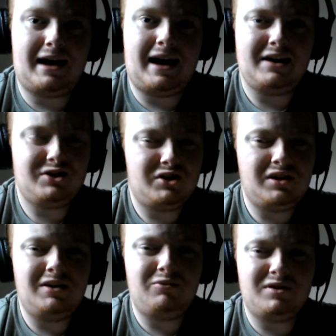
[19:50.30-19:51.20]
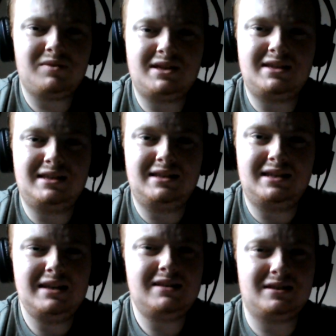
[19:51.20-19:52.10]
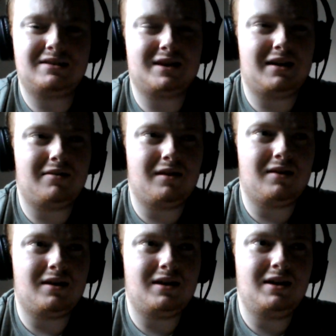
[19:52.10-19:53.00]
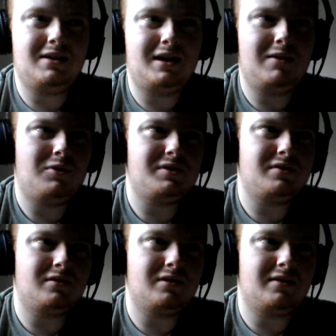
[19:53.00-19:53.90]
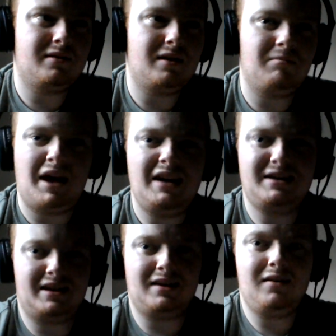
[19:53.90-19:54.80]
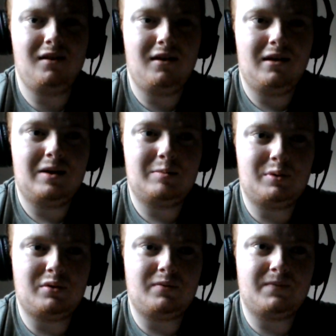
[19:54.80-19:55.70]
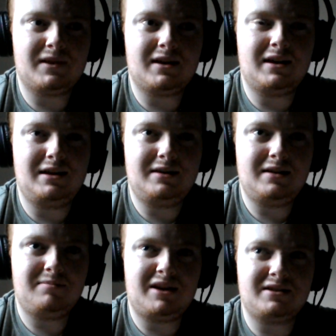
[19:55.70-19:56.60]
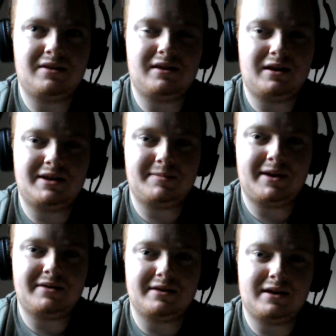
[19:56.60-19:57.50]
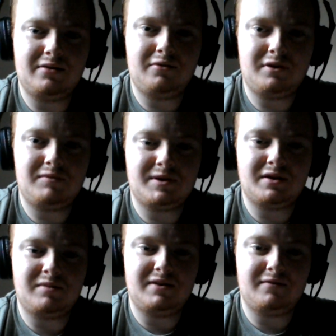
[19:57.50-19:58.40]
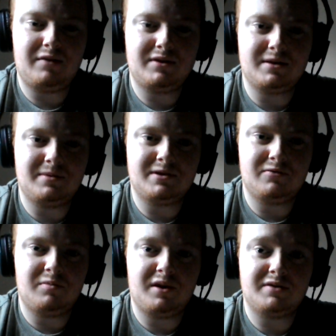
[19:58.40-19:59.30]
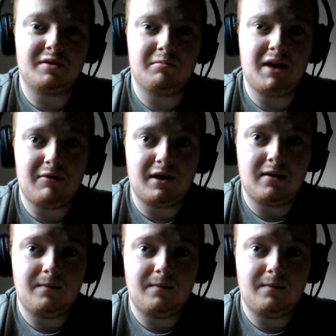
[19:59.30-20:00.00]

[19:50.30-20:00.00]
actually was decent, I think. He wasn't amazing, but he did better than I expected. I thought he was going to be very similar to Roberto Merhi.